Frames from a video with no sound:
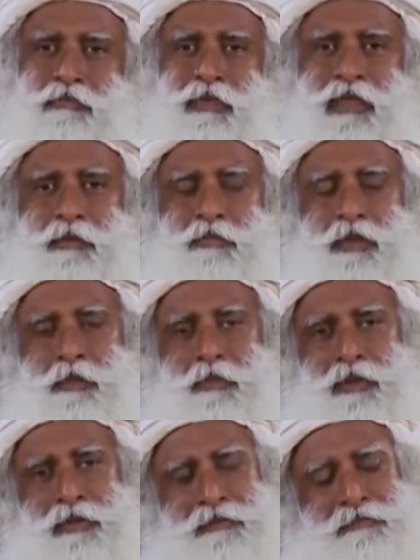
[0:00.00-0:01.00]
billion
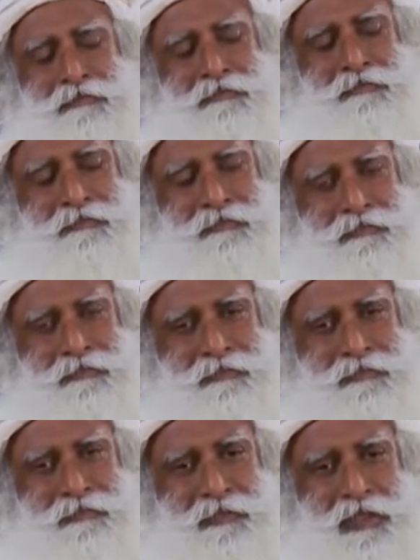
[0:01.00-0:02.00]
people,
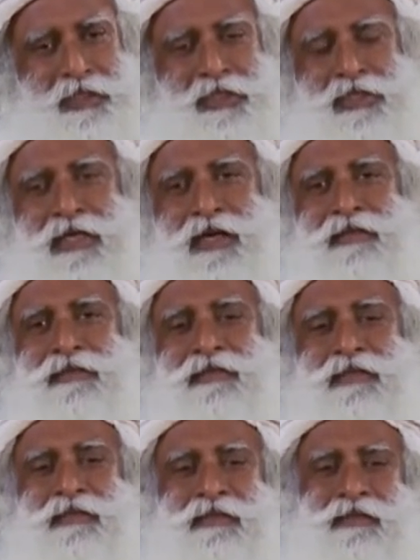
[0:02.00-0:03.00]
in this
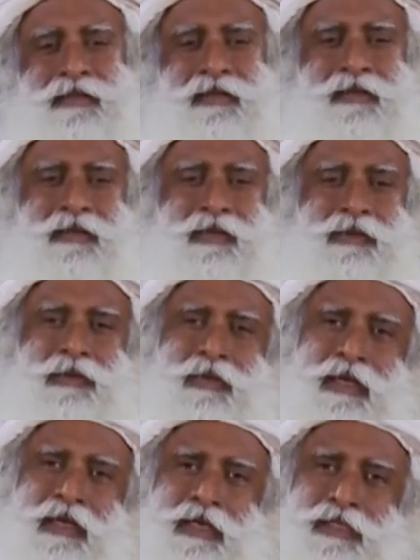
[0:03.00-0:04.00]
country, you
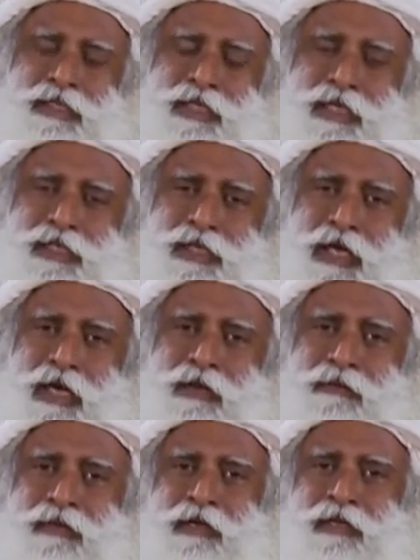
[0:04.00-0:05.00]
cannot change
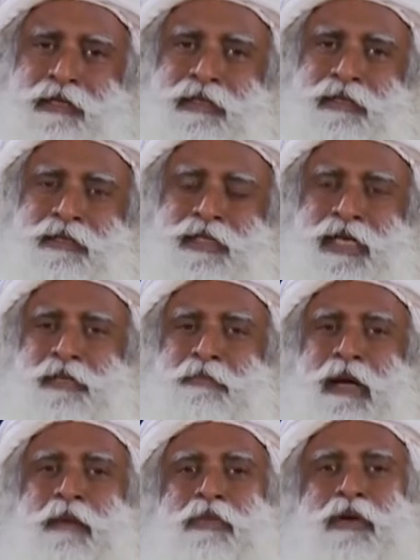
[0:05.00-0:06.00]
anything just
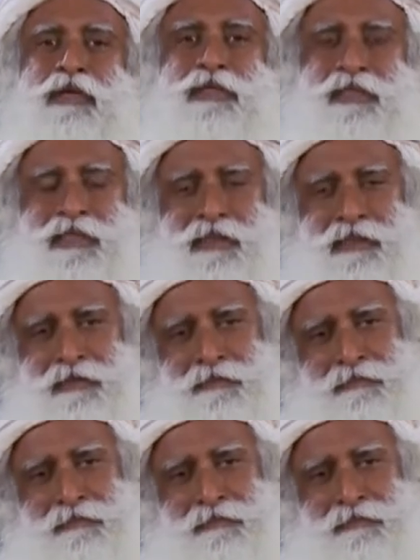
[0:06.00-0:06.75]
by policy.